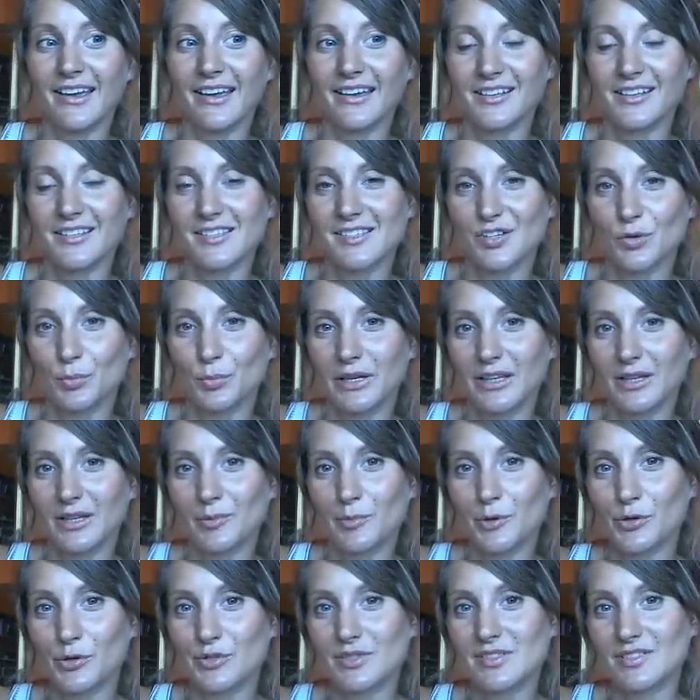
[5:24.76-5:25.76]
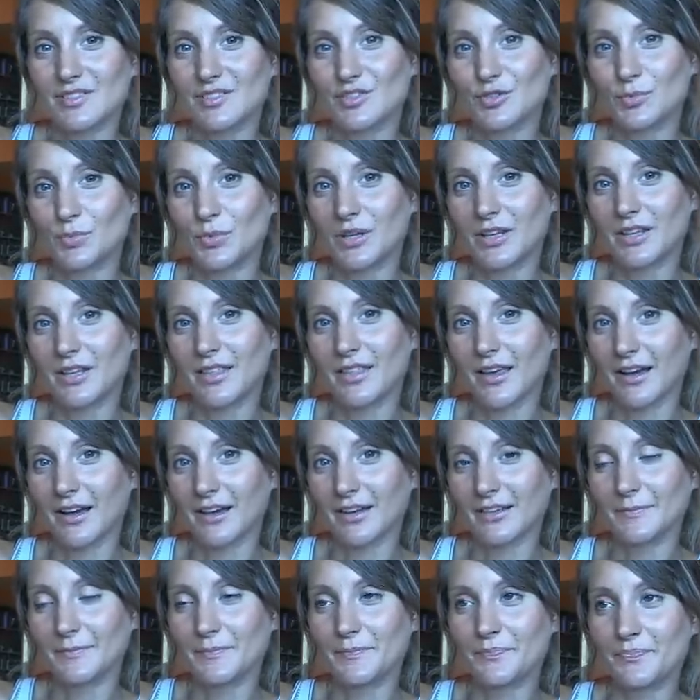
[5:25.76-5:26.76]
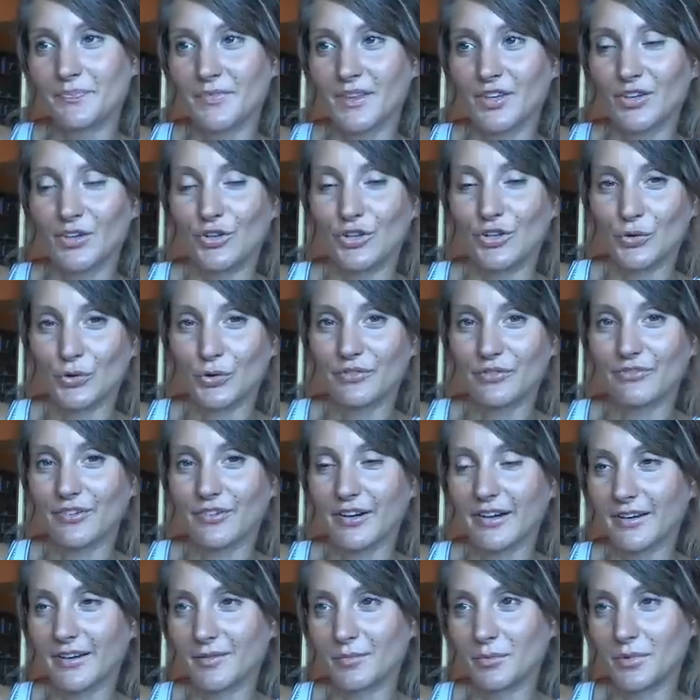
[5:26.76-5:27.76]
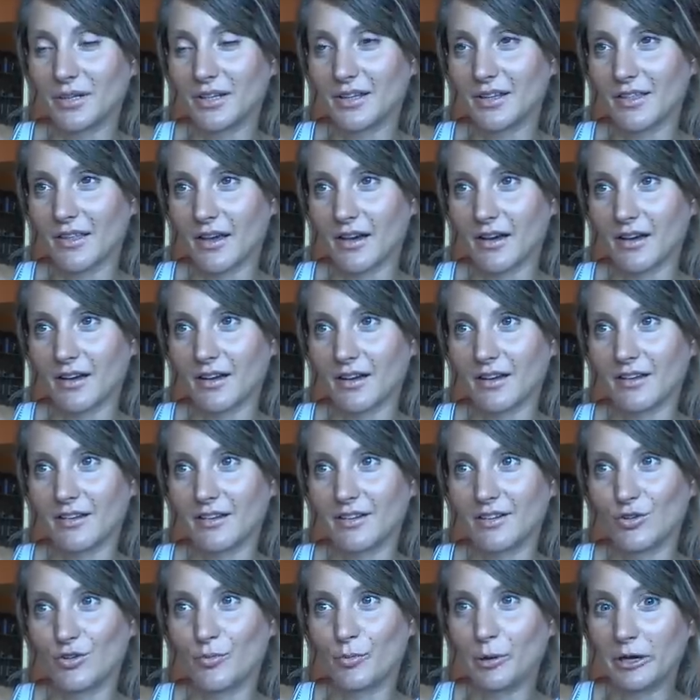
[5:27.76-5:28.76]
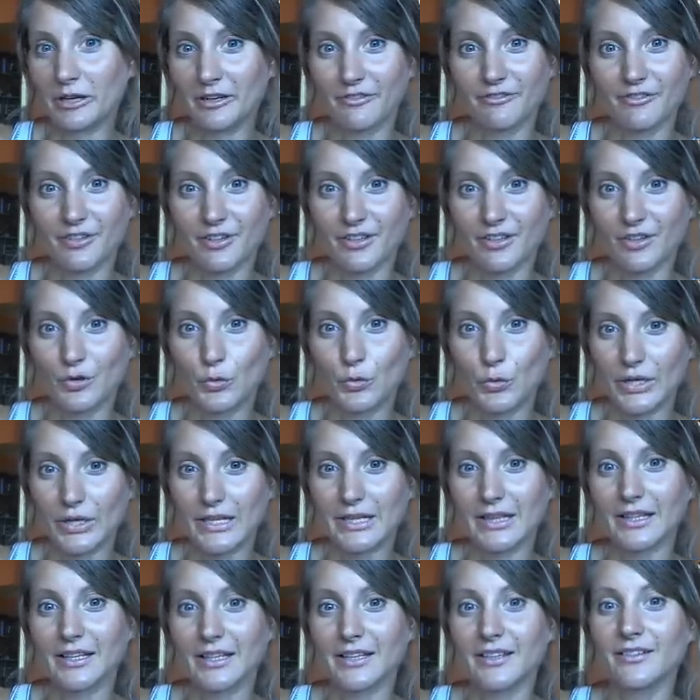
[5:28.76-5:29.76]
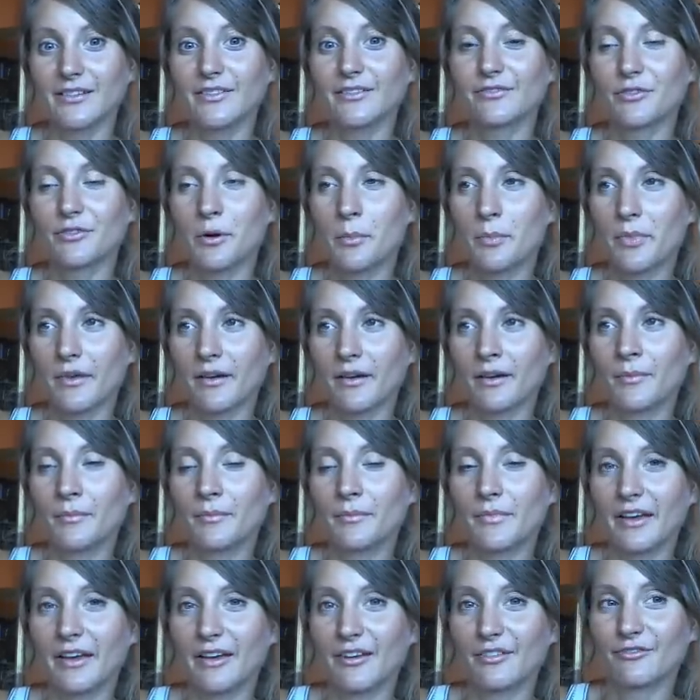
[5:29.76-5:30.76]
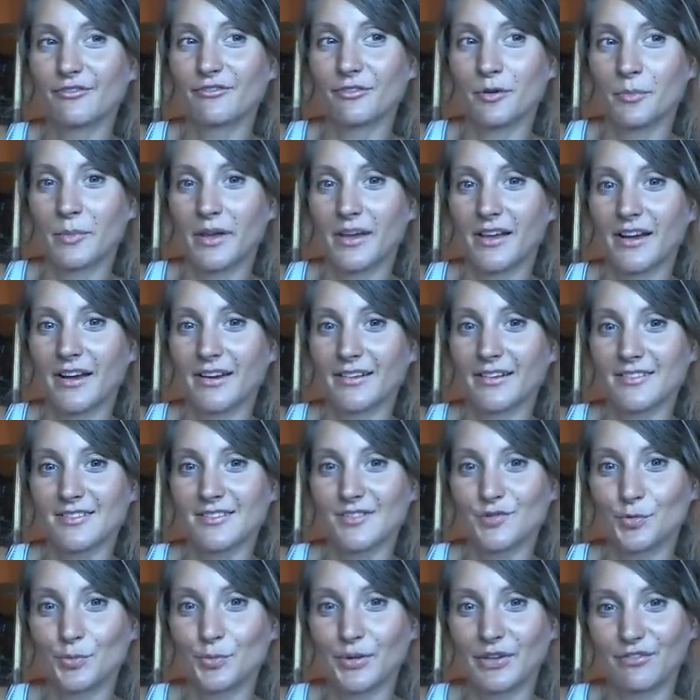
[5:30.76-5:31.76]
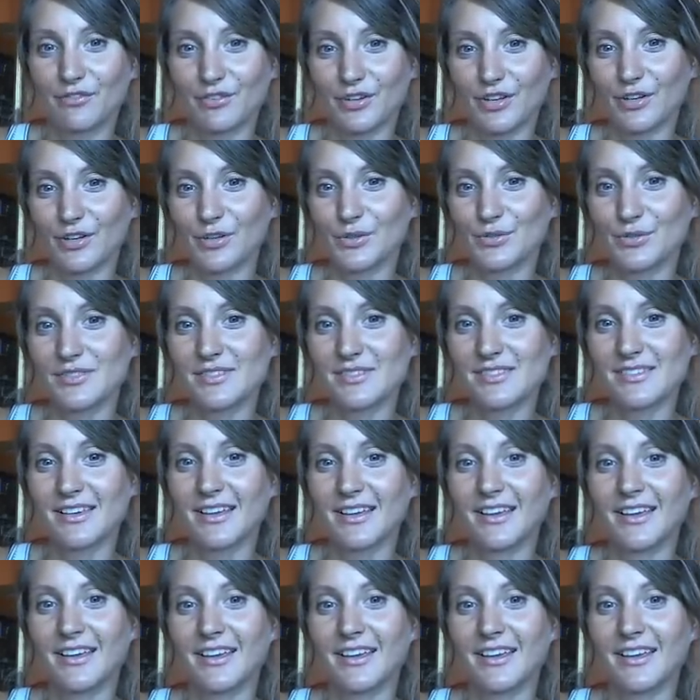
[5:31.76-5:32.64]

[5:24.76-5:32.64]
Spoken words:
And so many posted to me that you notified me that you benefited greatly from them and from my guidance through my videos.